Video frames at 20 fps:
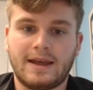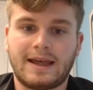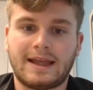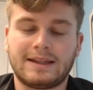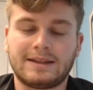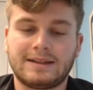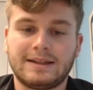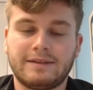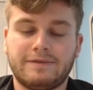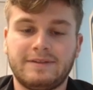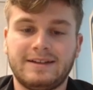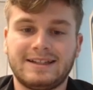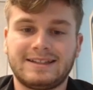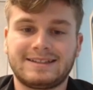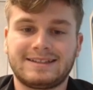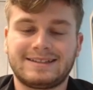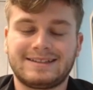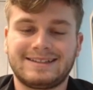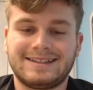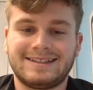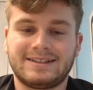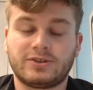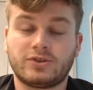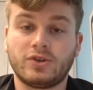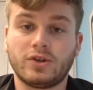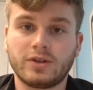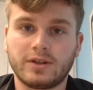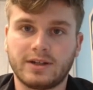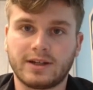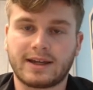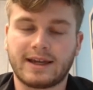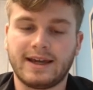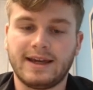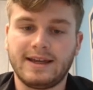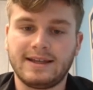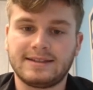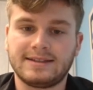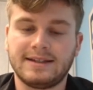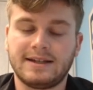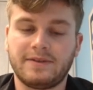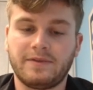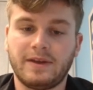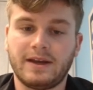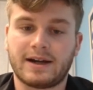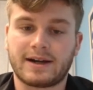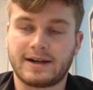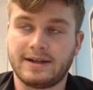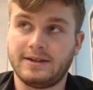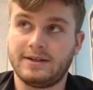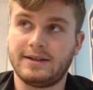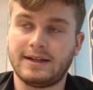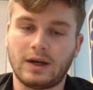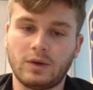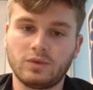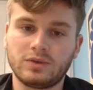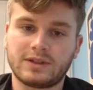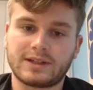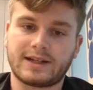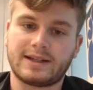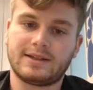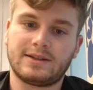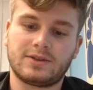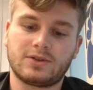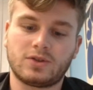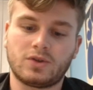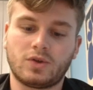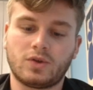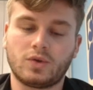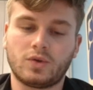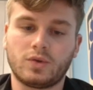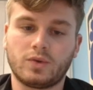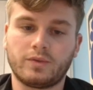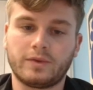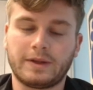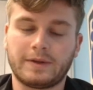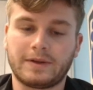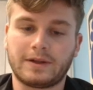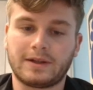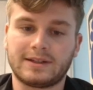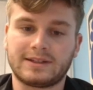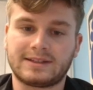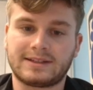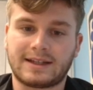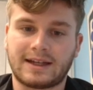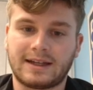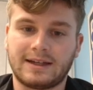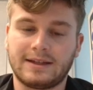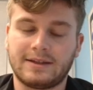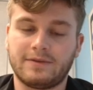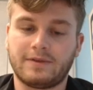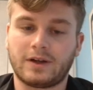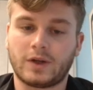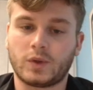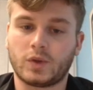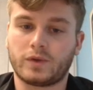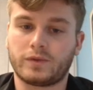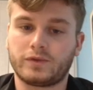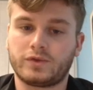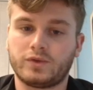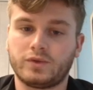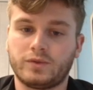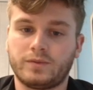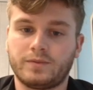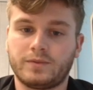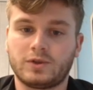And if this is not the case, then we are in downtrend, so we will assign it value of 2.